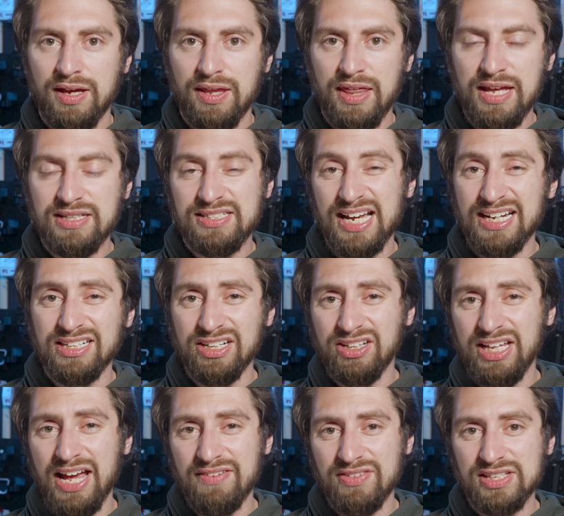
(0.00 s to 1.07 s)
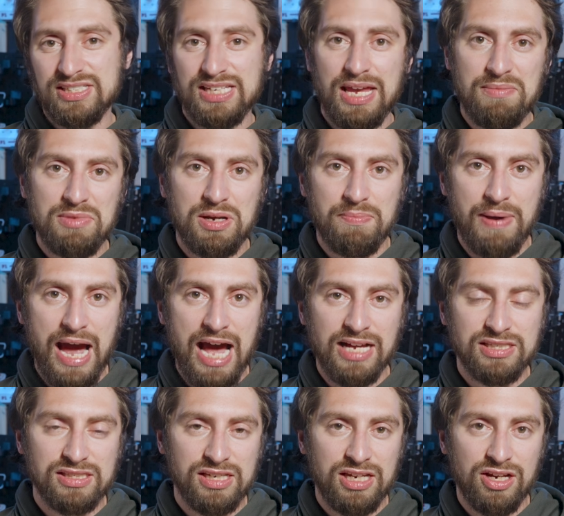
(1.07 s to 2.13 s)
They technically have the same
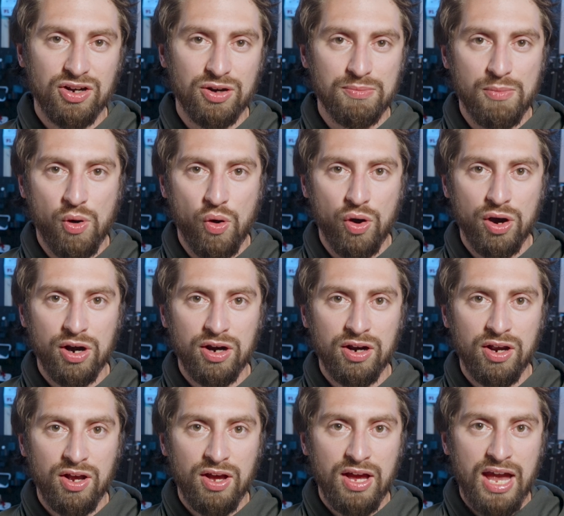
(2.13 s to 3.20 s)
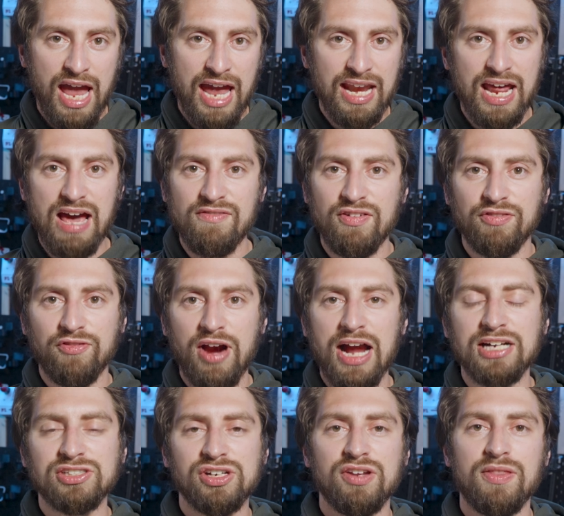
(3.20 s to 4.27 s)
capacity or more, and have a
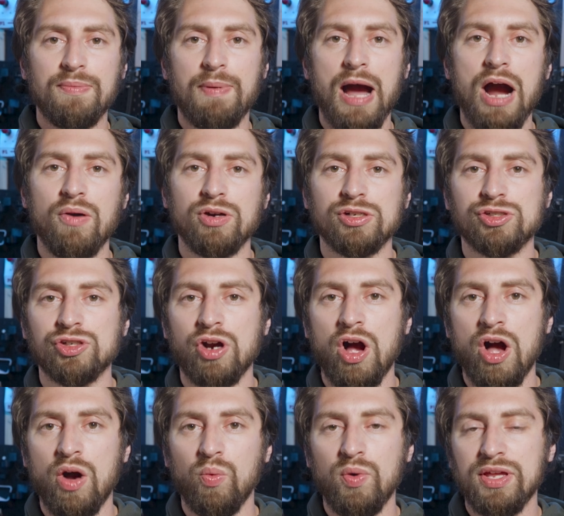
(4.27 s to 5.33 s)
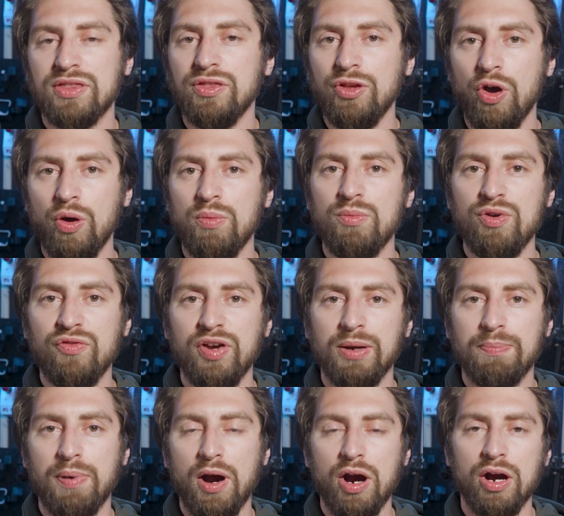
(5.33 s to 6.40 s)
fraction of the power draw with no
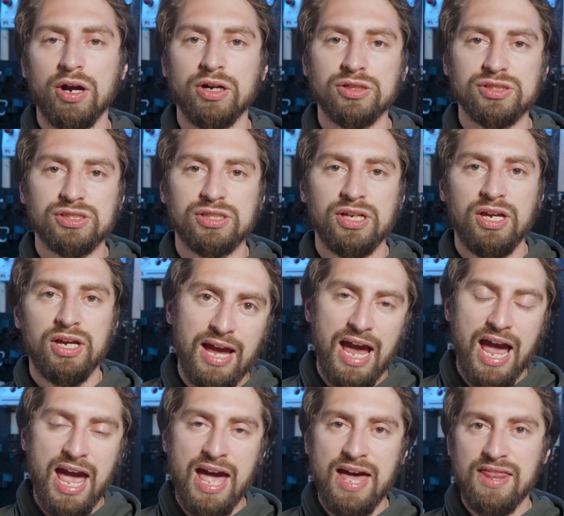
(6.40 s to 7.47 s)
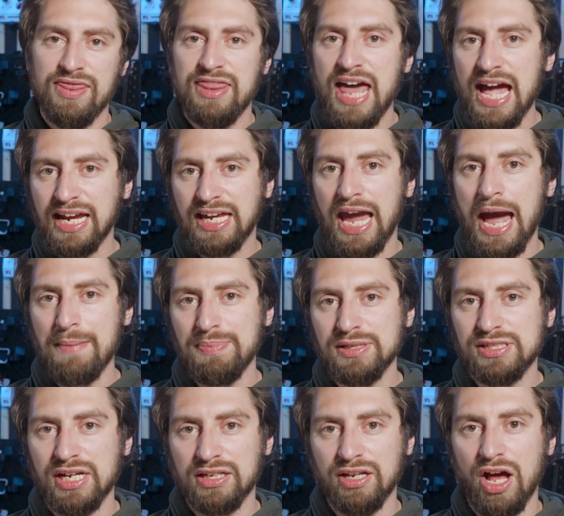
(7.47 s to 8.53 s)
moving parts. And that gap in
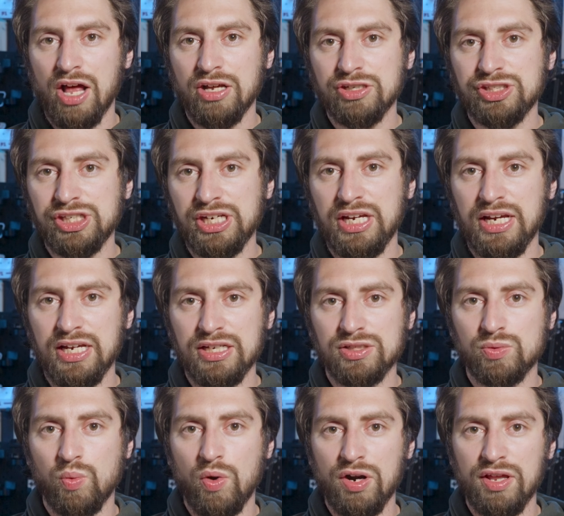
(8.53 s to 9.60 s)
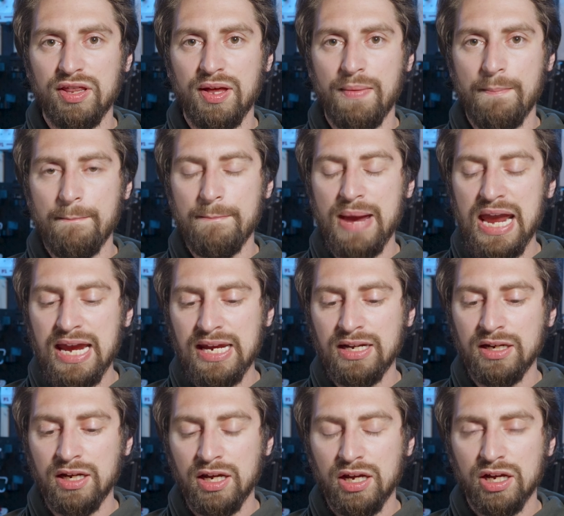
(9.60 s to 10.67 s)
technology is one of the
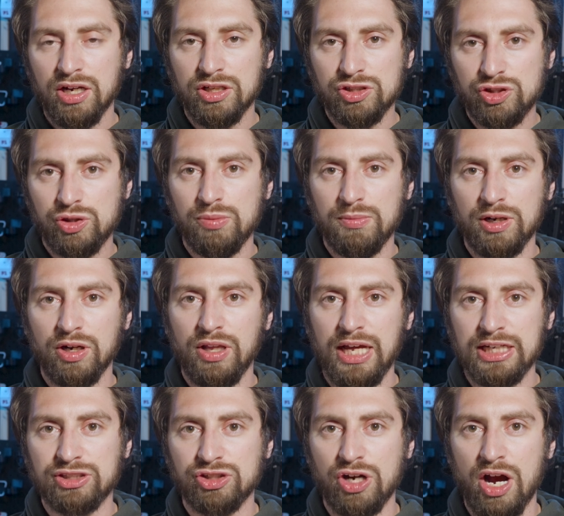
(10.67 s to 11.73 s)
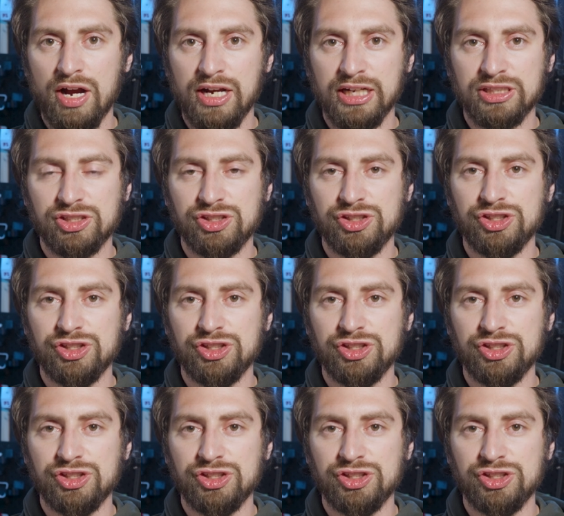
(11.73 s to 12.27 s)
main consumer electronics